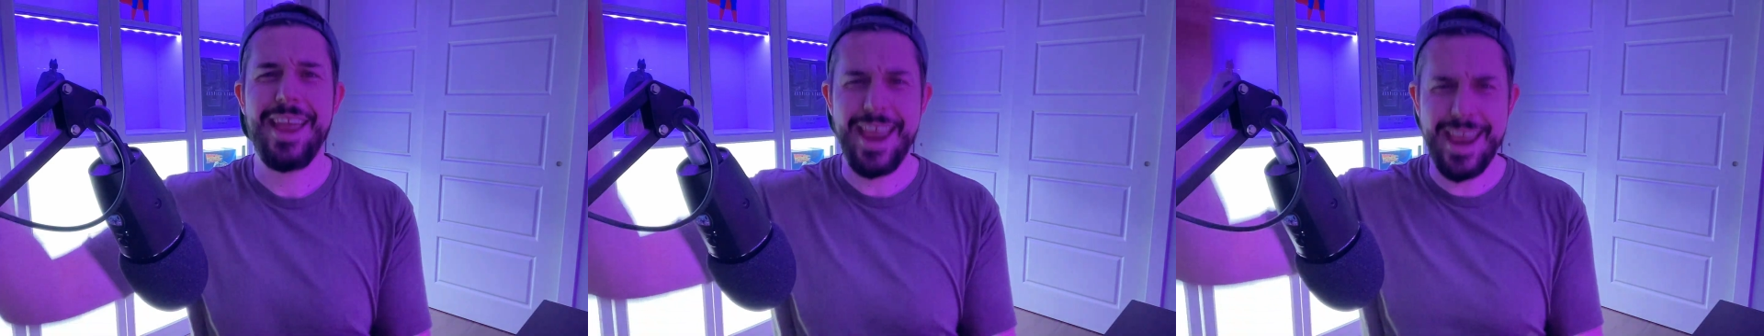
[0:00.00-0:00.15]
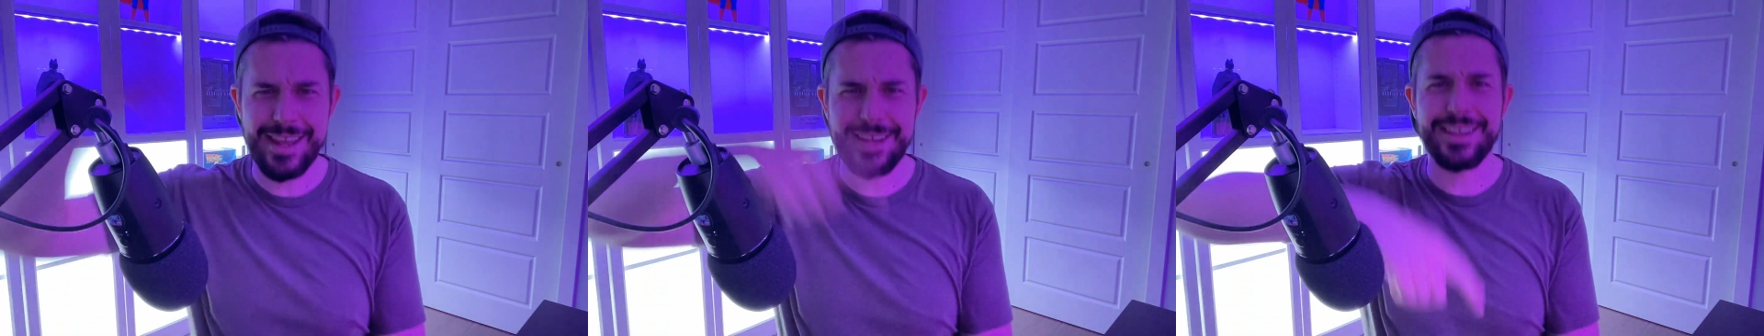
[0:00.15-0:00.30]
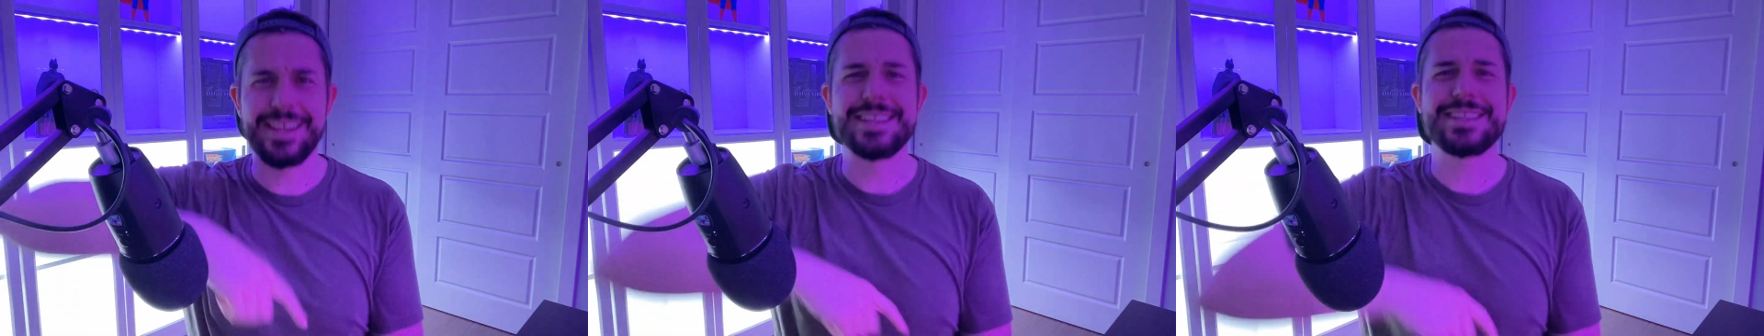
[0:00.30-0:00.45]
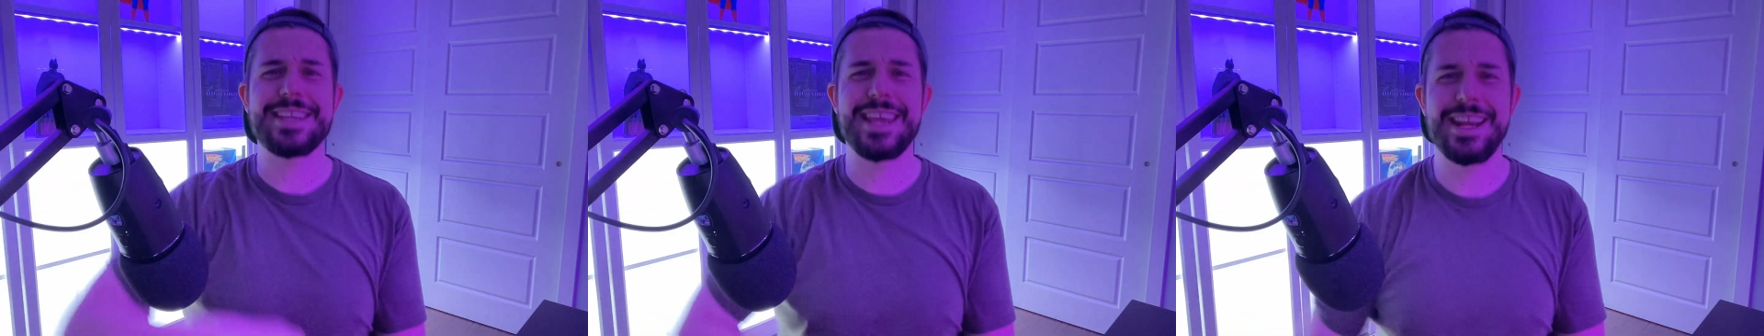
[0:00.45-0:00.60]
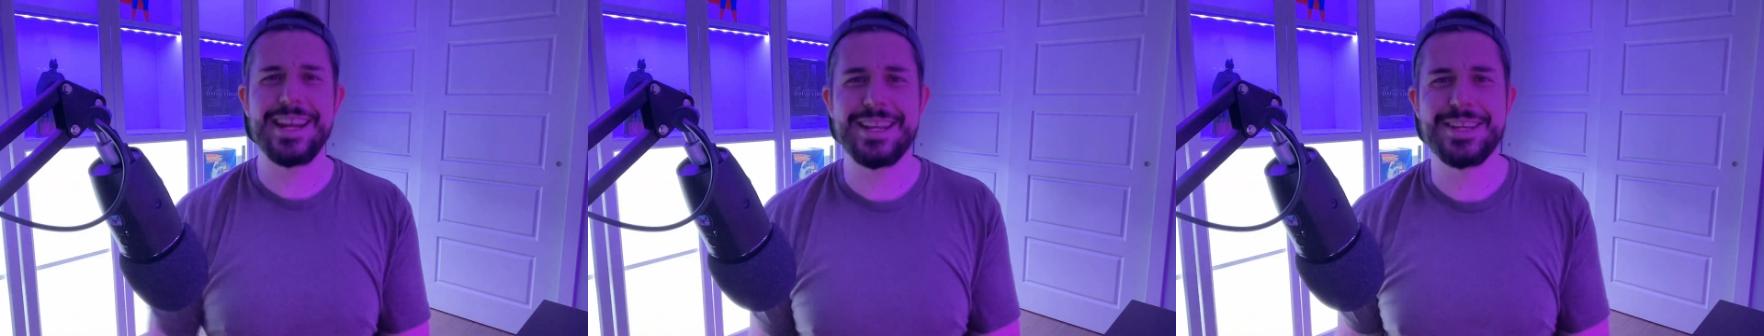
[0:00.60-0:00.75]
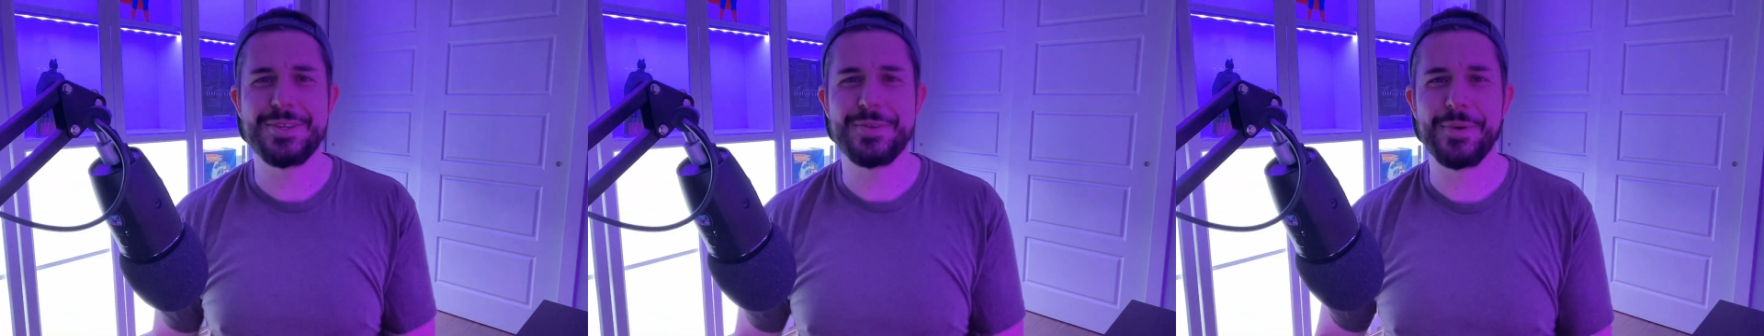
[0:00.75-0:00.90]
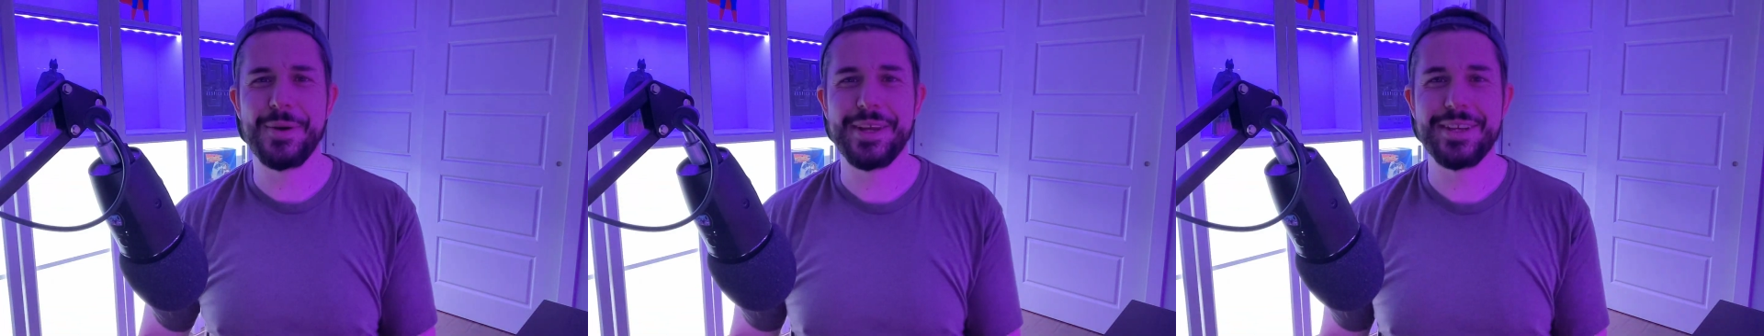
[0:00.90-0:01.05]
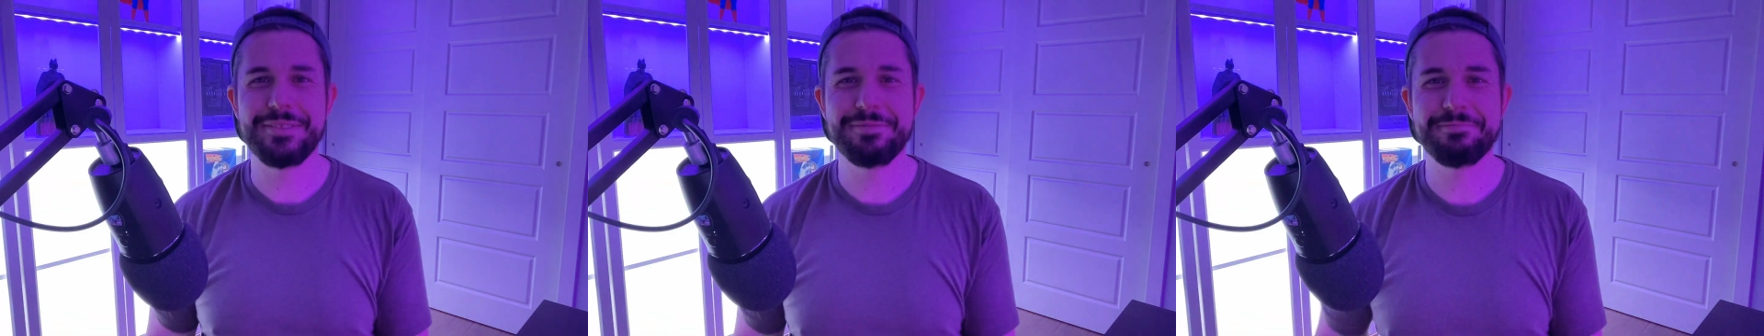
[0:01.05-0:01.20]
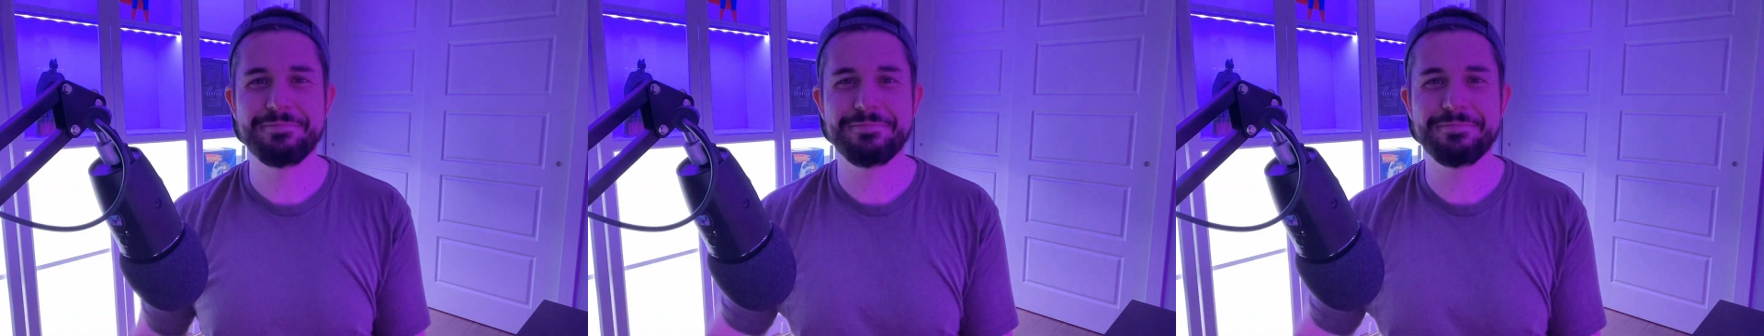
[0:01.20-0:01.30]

and let's get into it.